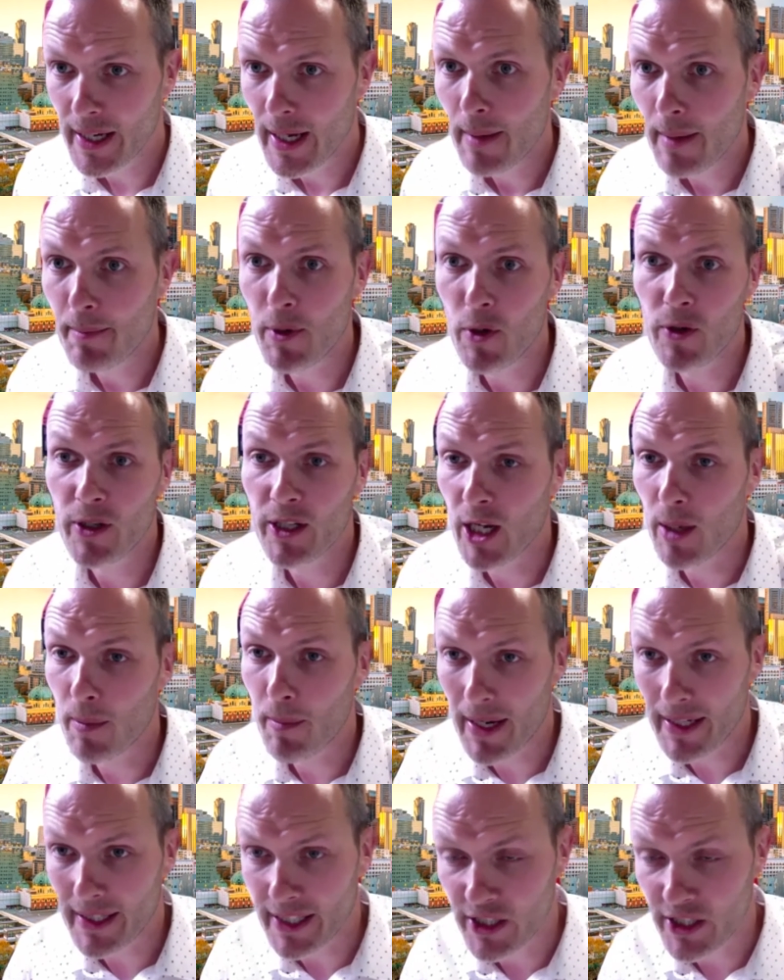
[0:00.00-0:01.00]
building up
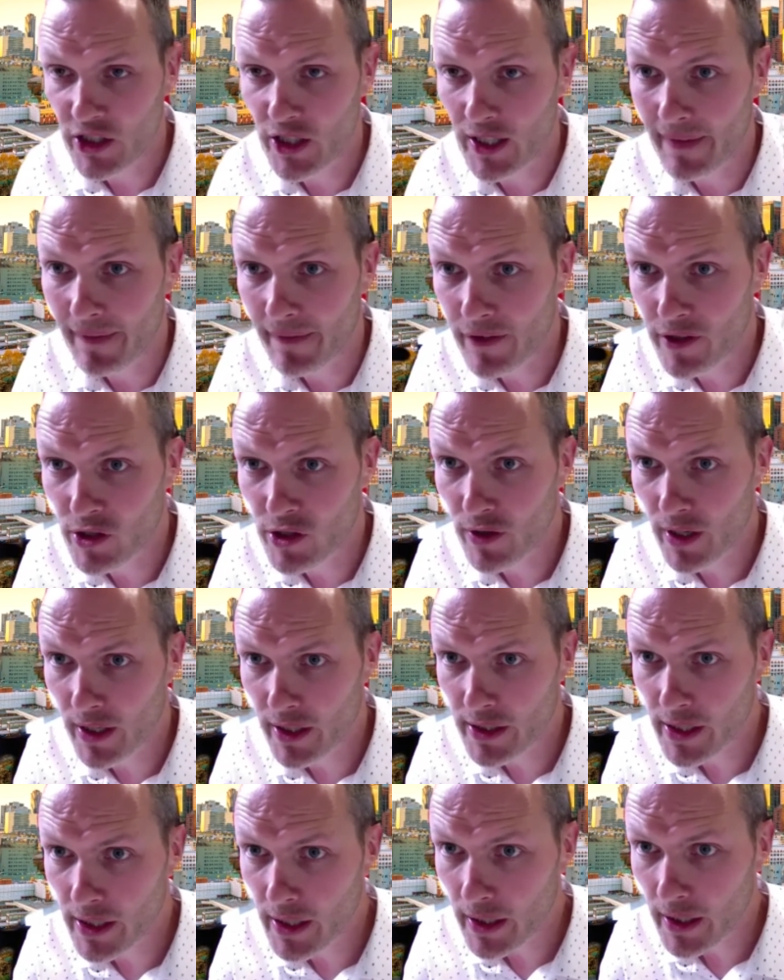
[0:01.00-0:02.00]
our digital
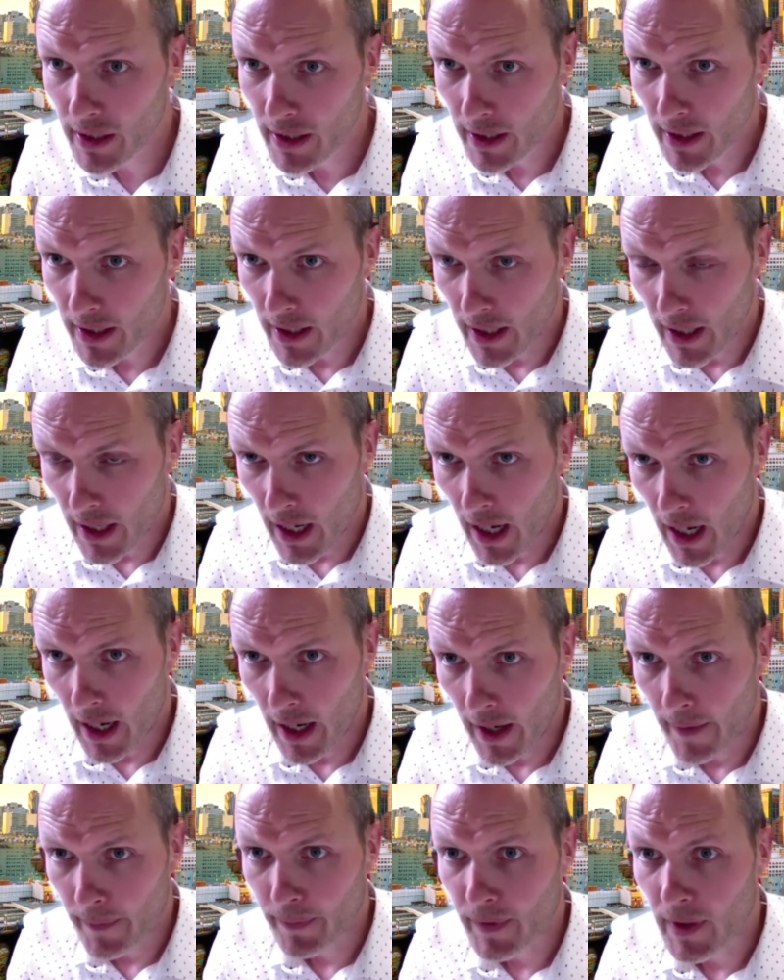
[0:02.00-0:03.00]
infrastructure.
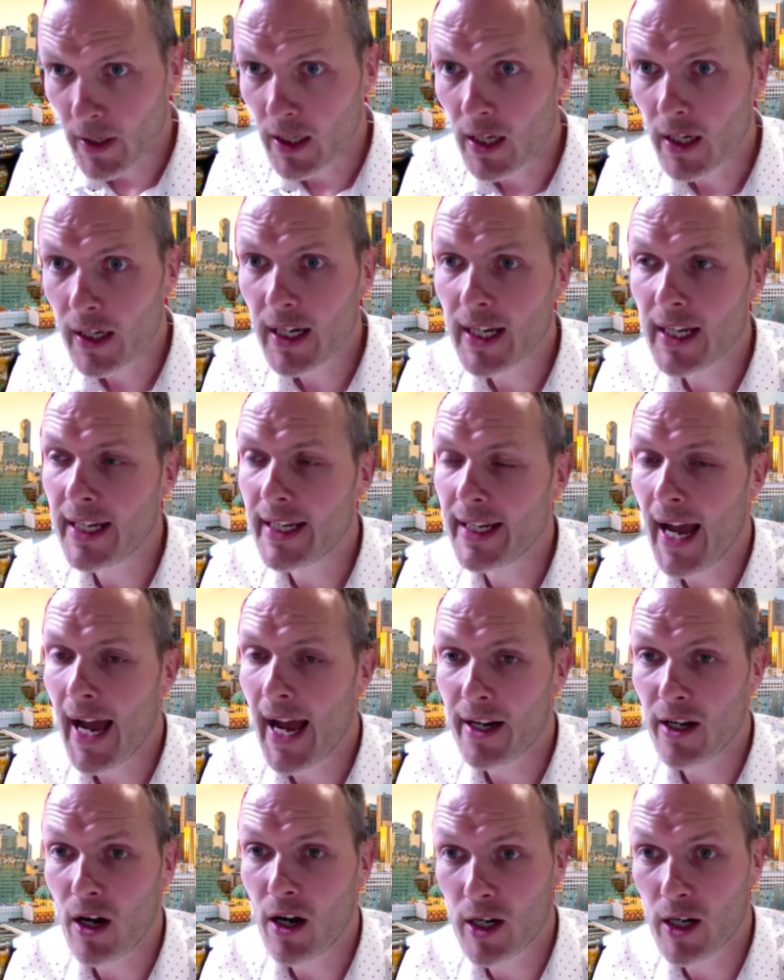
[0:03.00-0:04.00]
Luckily
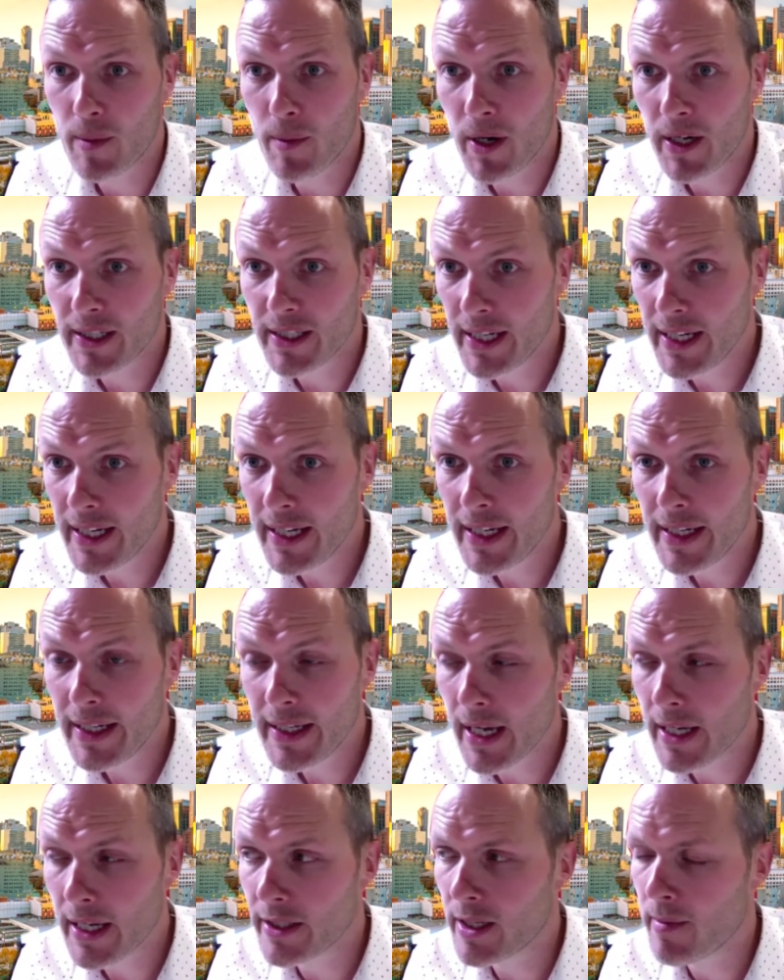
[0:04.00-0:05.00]
at RMIT,
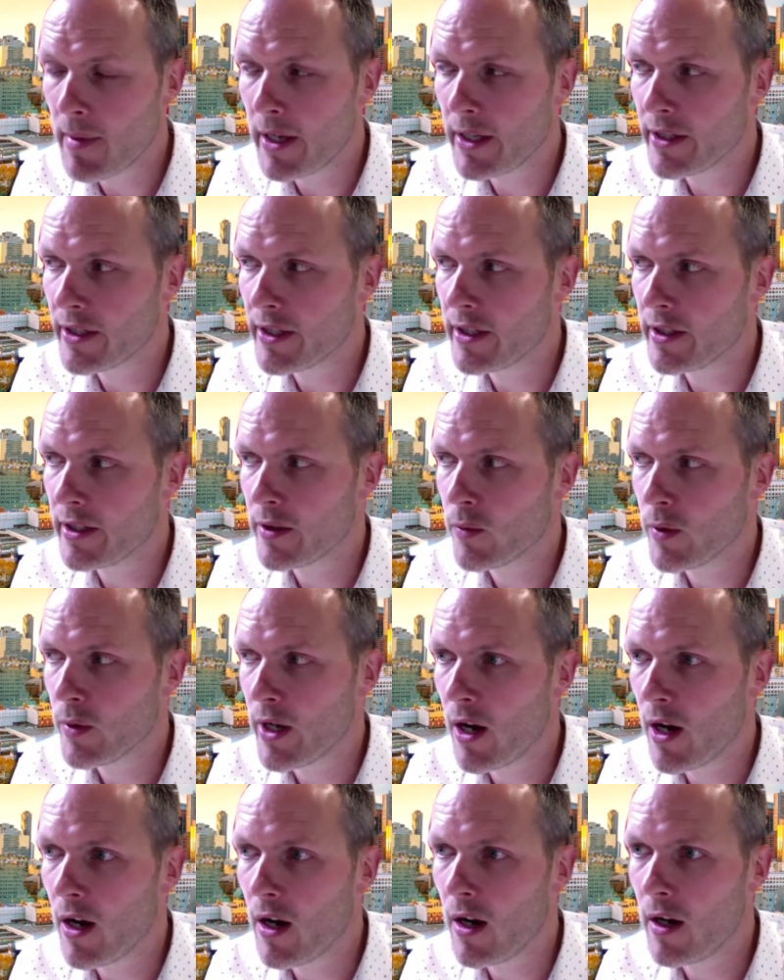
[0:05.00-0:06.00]
as you mentioned, we
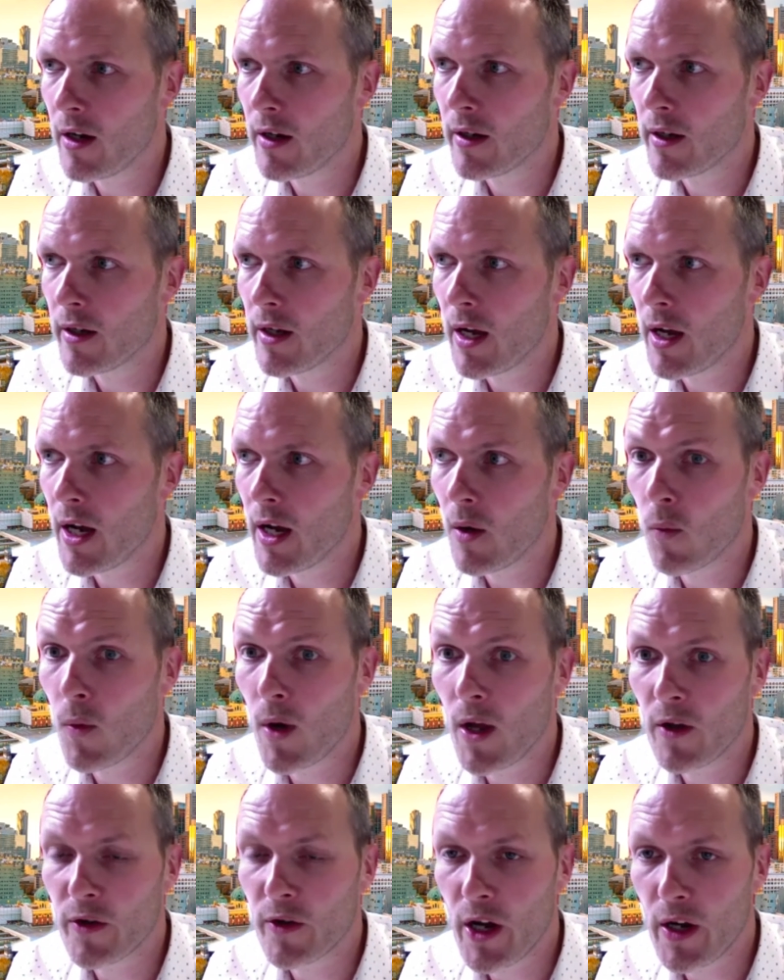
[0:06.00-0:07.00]
are
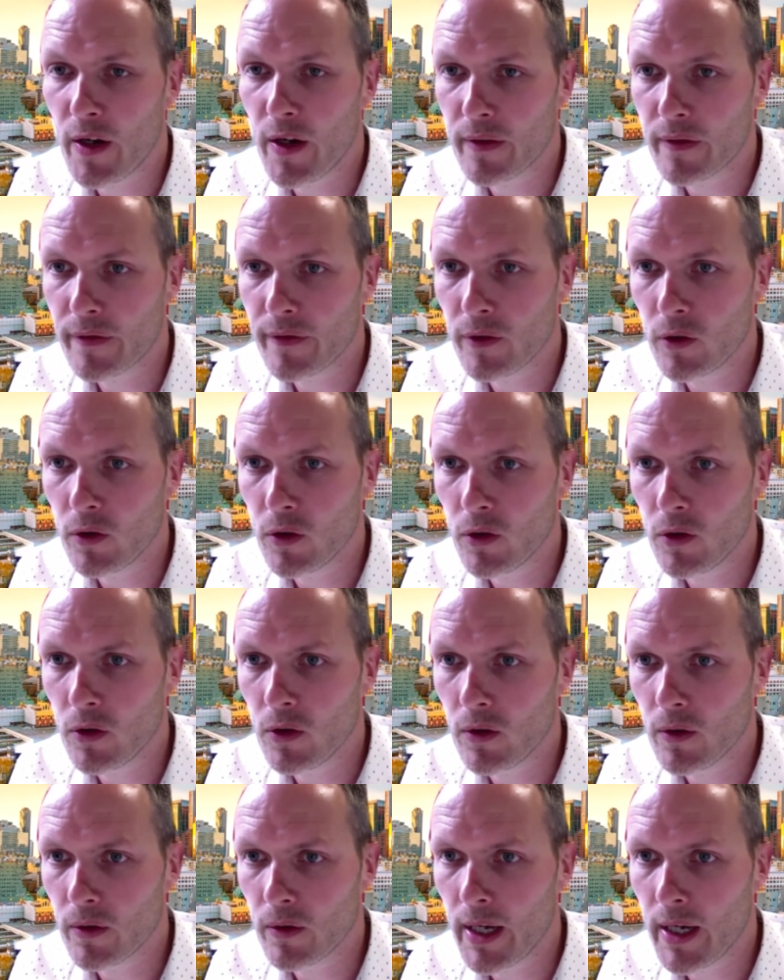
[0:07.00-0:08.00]
well known
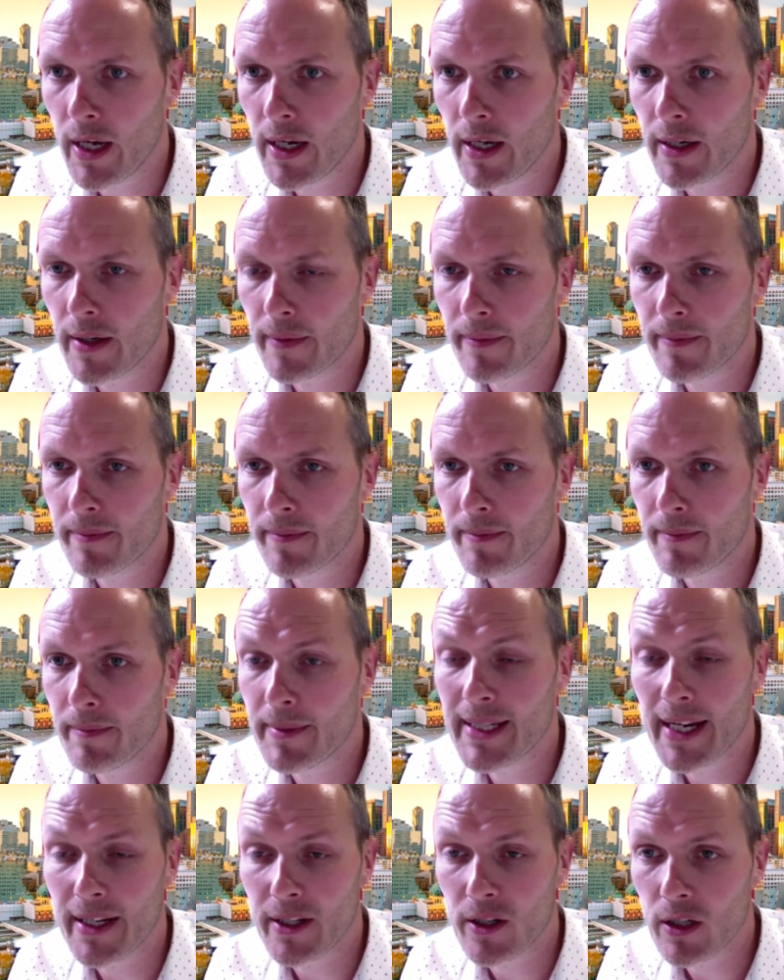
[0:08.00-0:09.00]
for
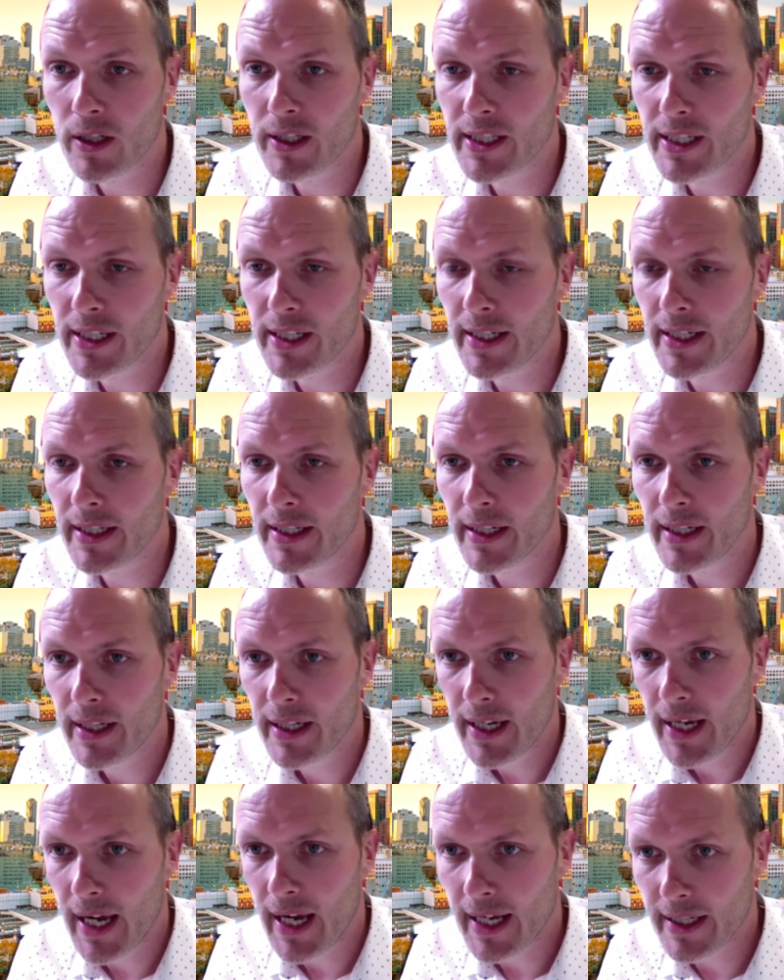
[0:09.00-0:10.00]
technology
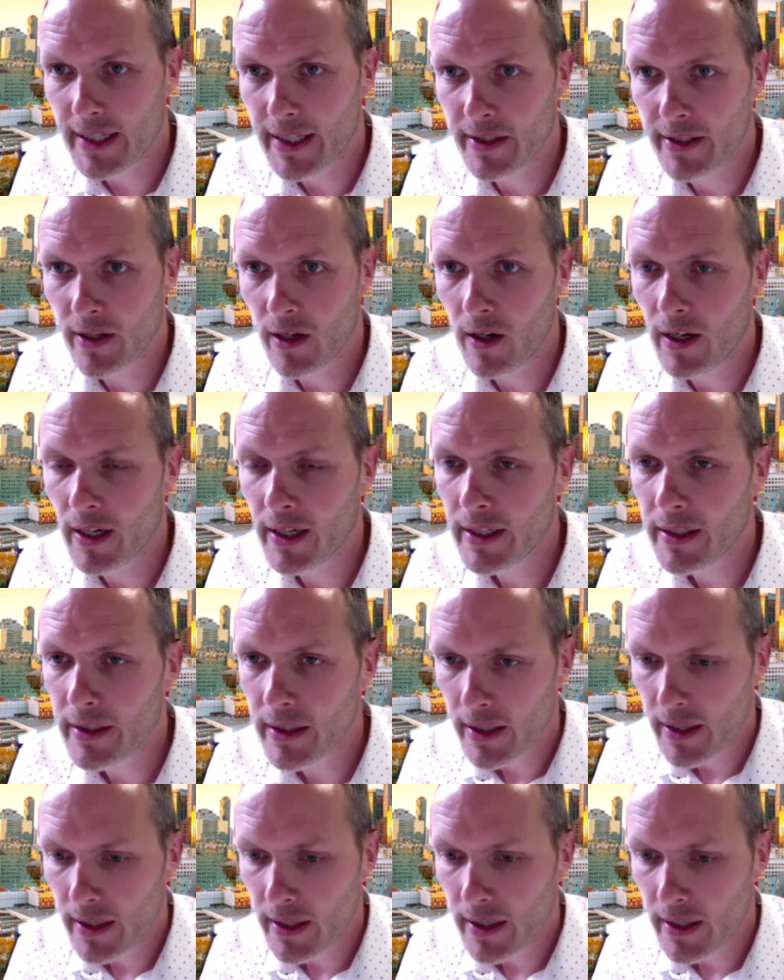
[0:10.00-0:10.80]
and design.